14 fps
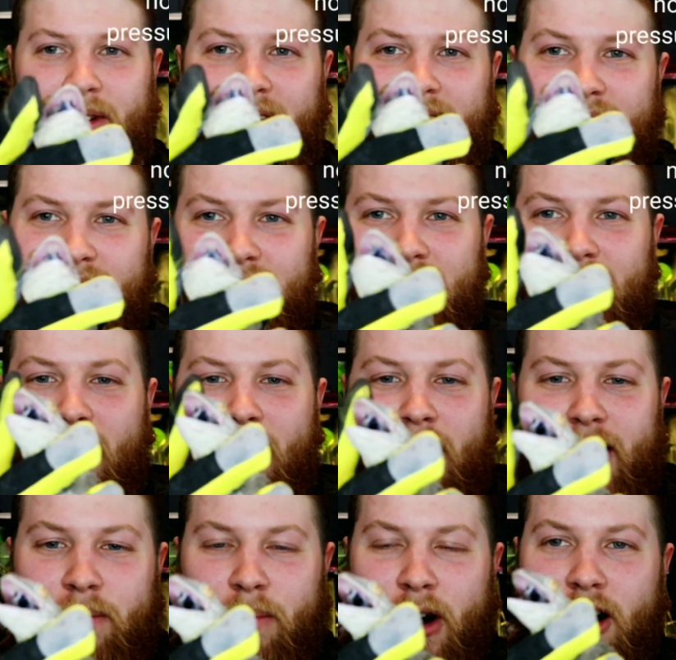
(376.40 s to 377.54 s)
This is
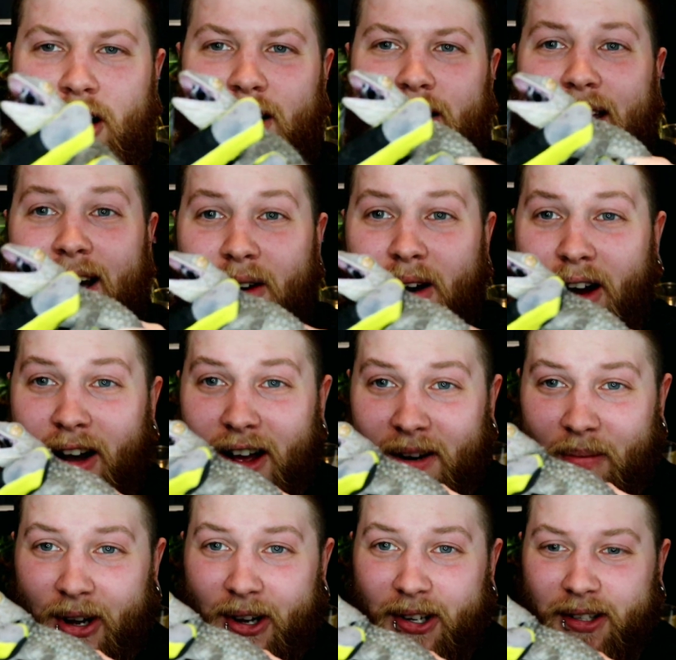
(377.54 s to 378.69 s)
Oddball. Now,
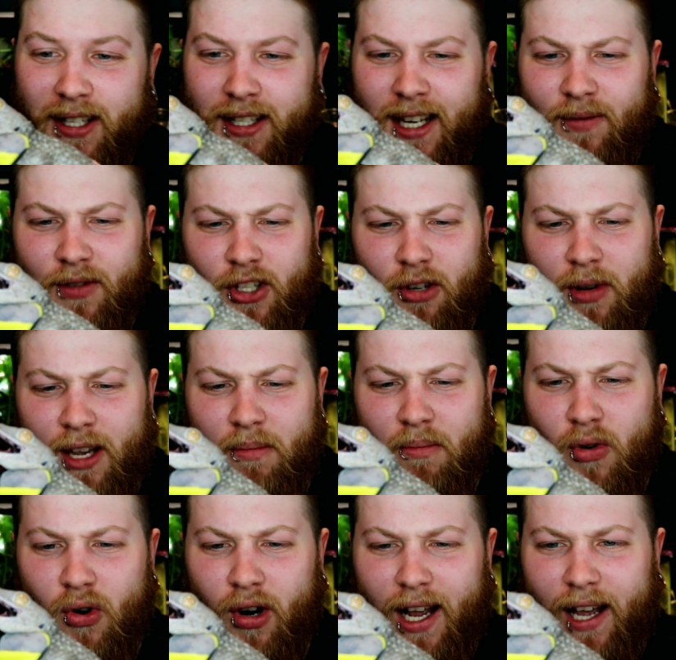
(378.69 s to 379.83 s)
Oddball seems to be
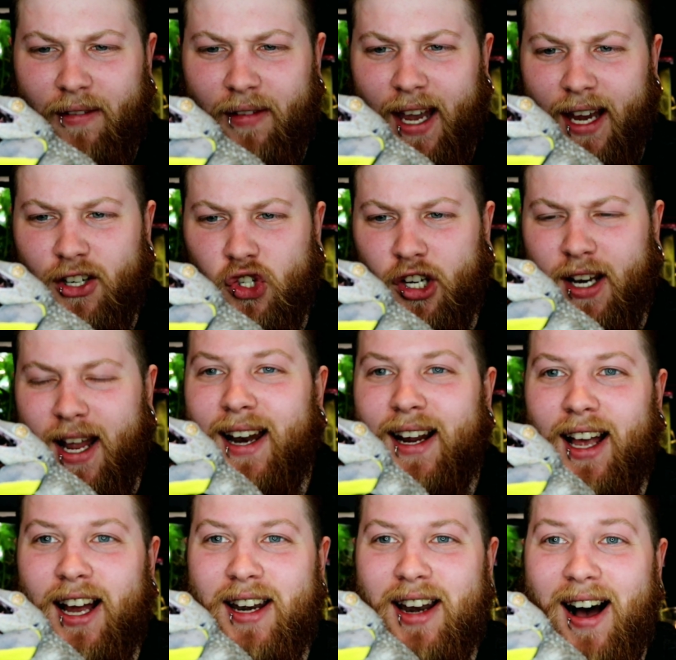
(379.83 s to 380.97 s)
more of a genetic
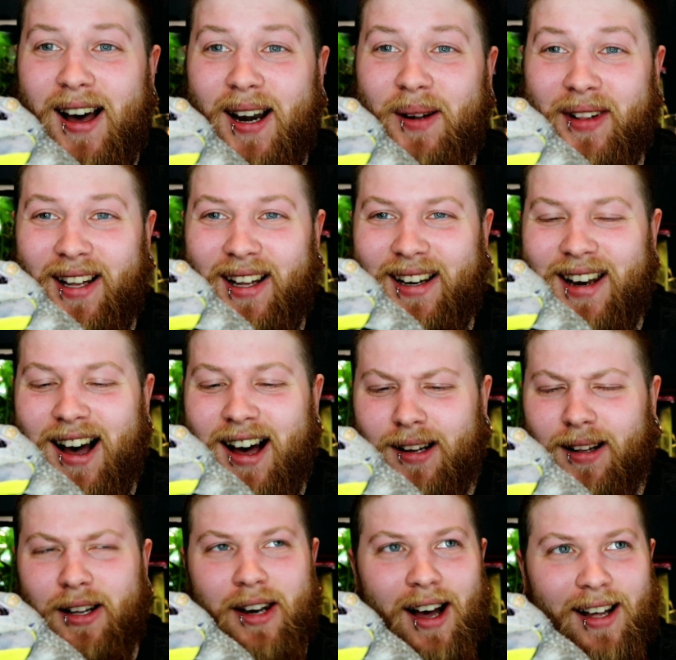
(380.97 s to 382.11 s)
anomaly,
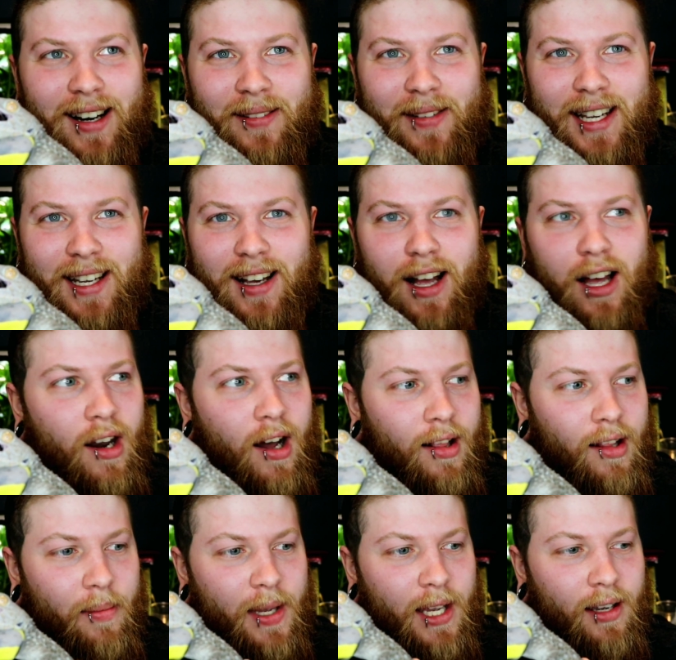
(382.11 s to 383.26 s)
anomaly,
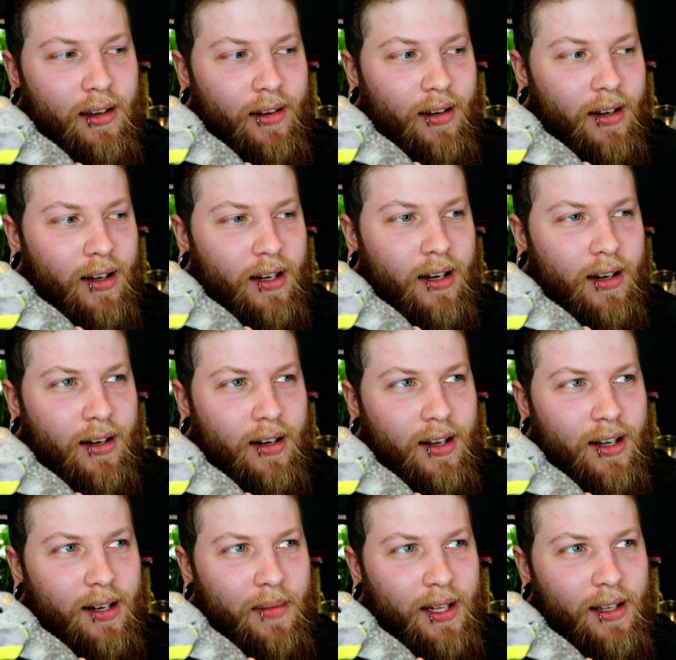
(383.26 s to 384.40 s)
anomaly,
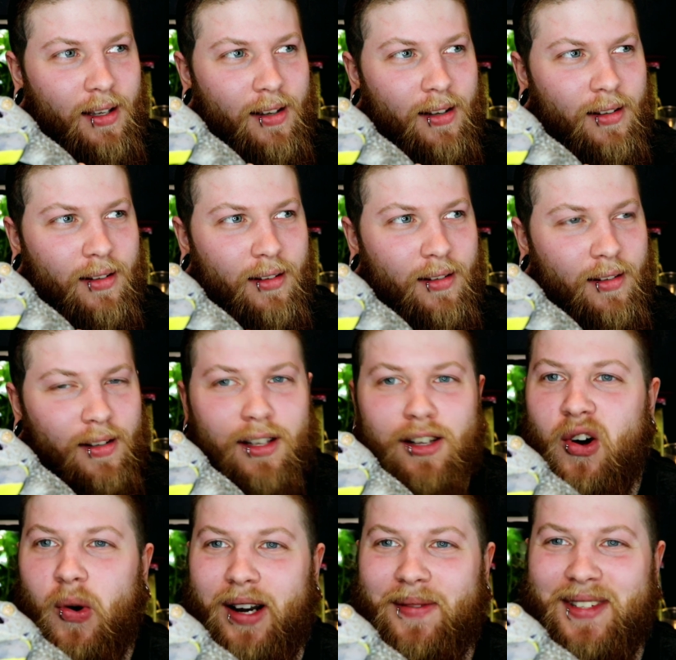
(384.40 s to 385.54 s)
An You
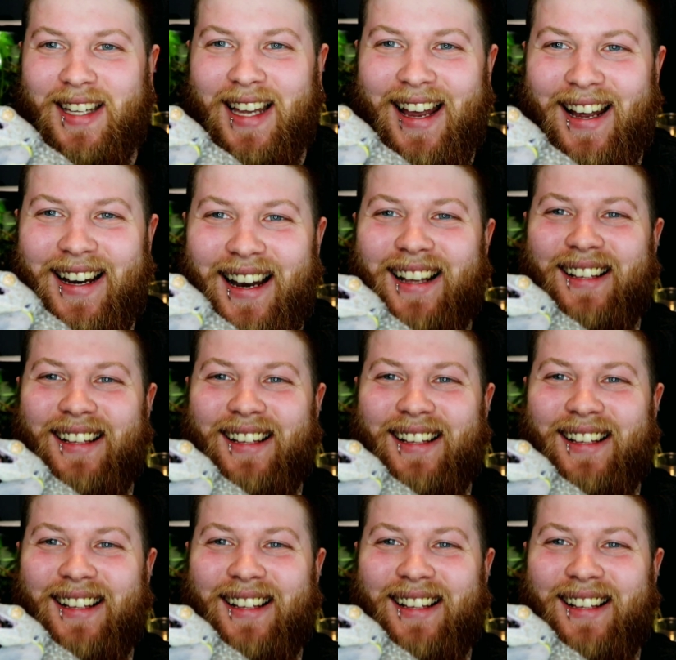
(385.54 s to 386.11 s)
know what I'm saying.